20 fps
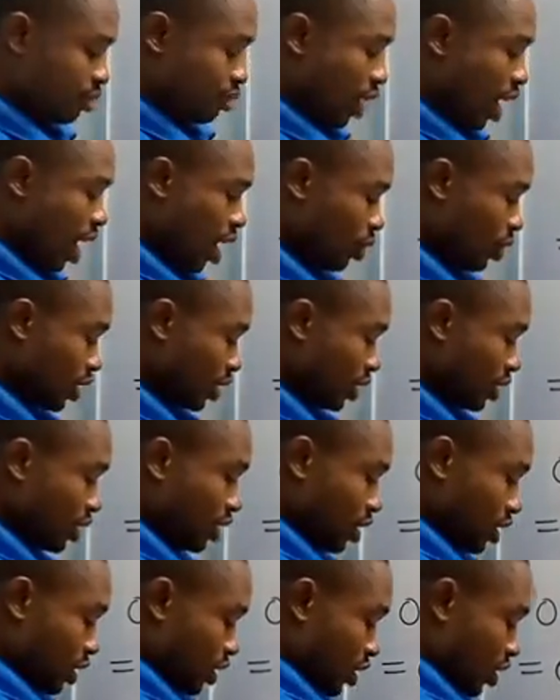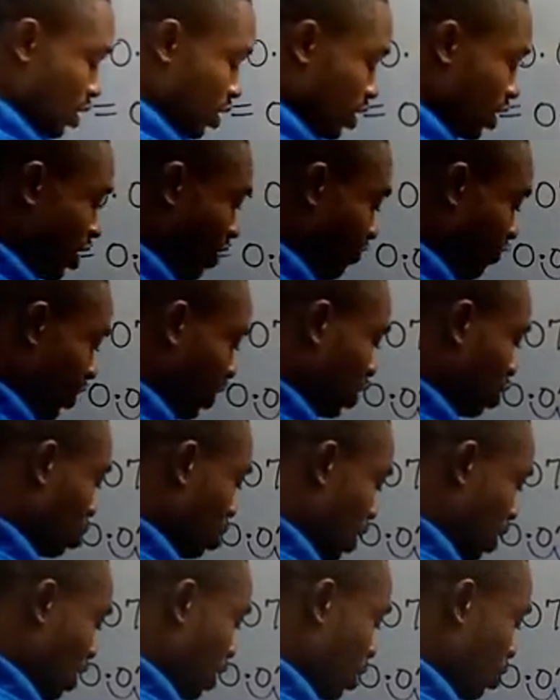power. This
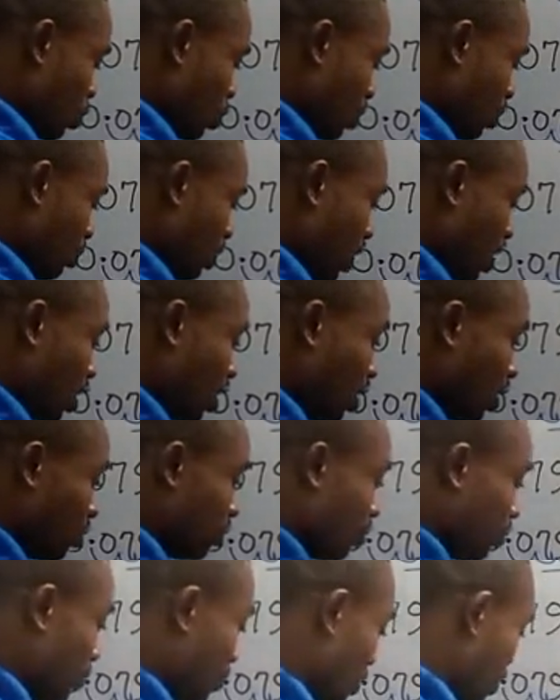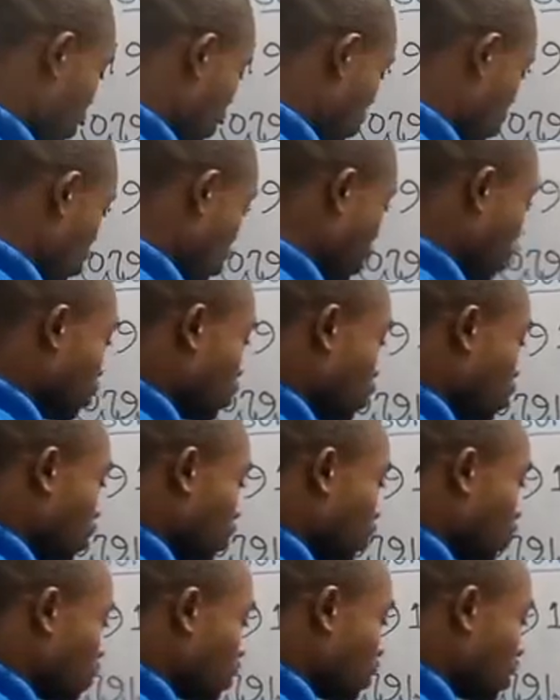eventually will become equal
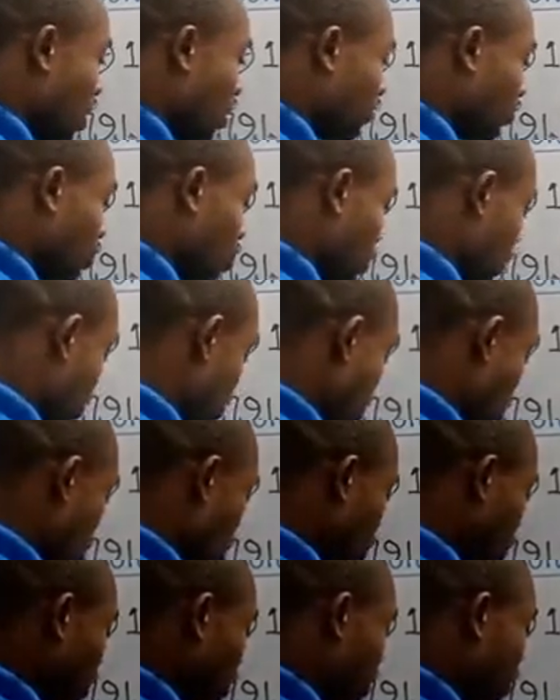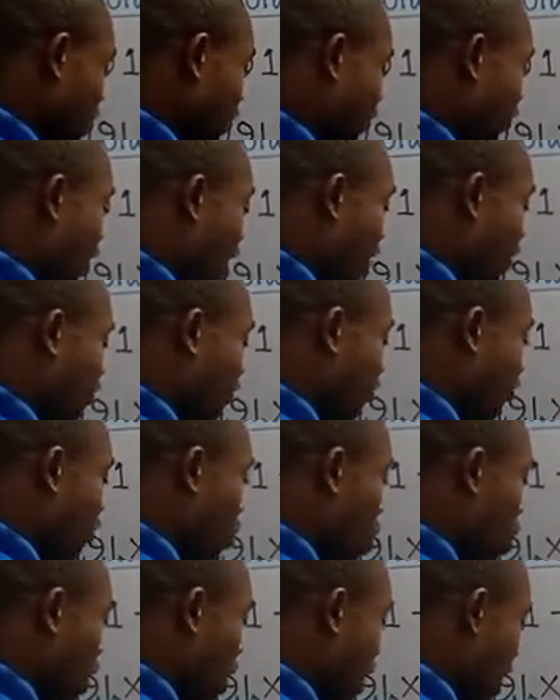to
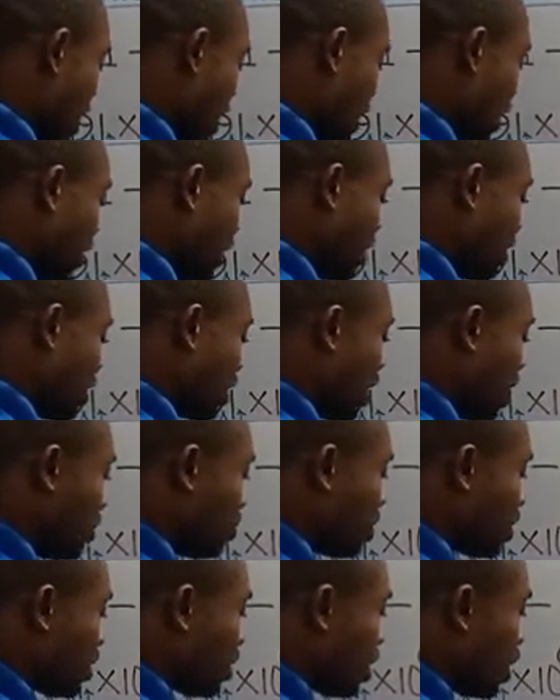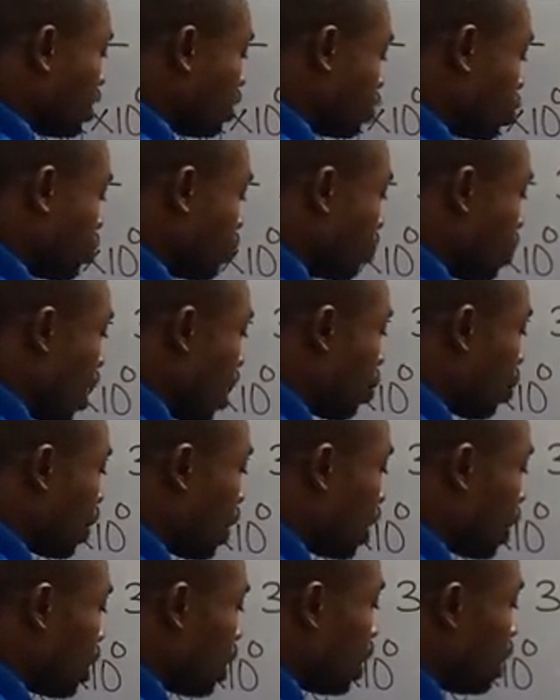7.548 times 10 to
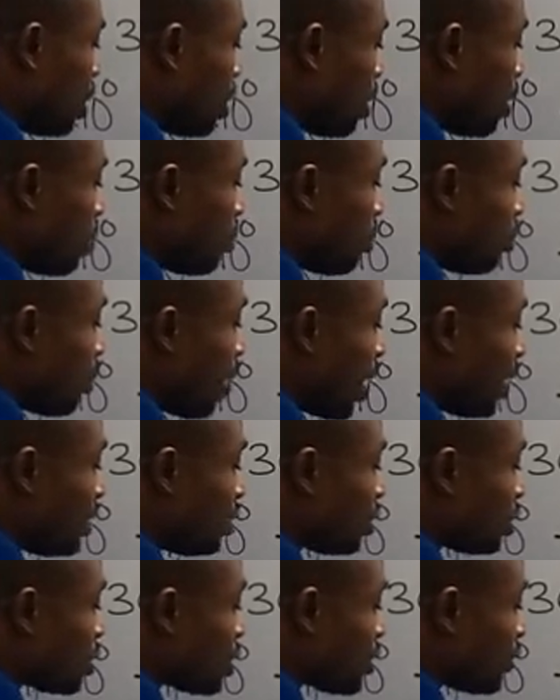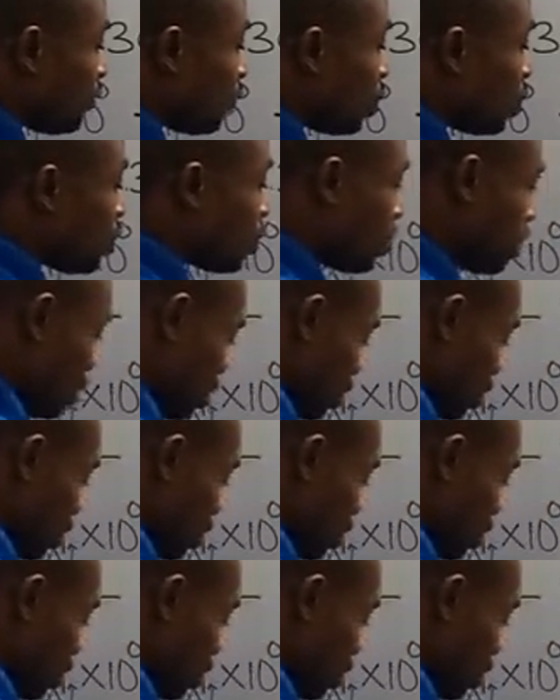power minus 4.